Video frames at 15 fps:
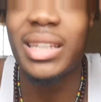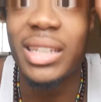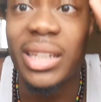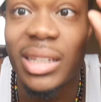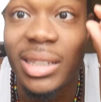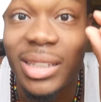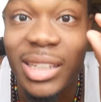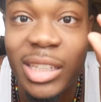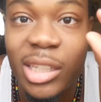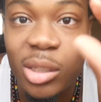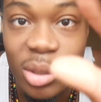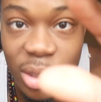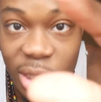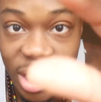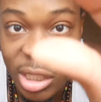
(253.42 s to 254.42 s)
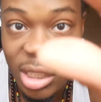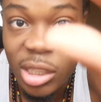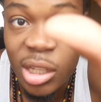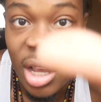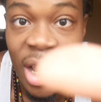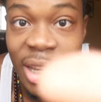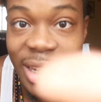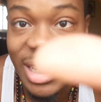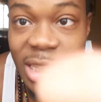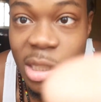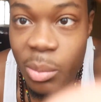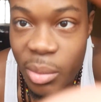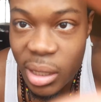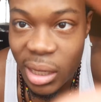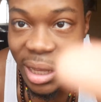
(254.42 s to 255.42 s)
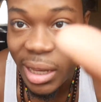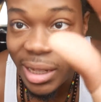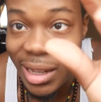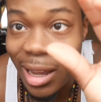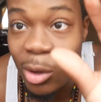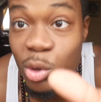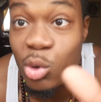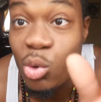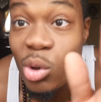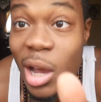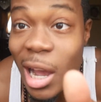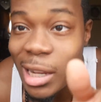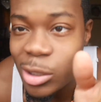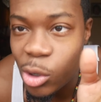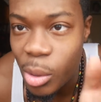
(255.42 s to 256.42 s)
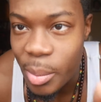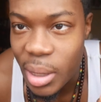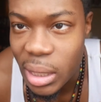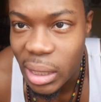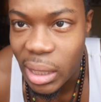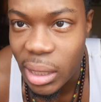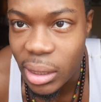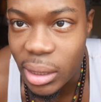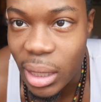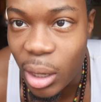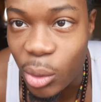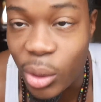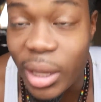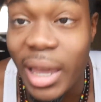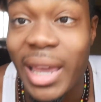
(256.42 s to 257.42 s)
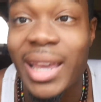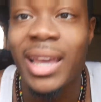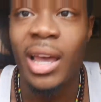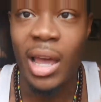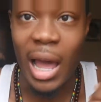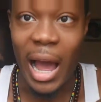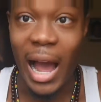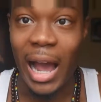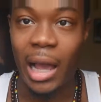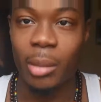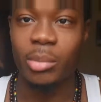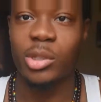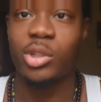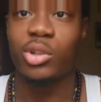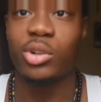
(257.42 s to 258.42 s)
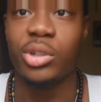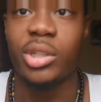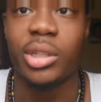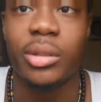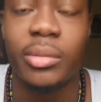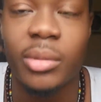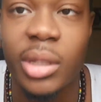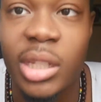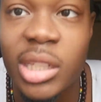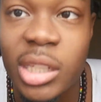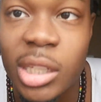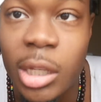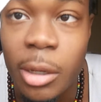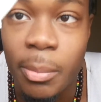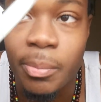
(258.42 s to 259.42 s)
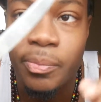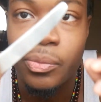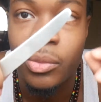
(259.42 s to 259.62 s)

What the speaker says: this. This is me laying down. You guys are me laying down, okay? I am the surgeon. This is him.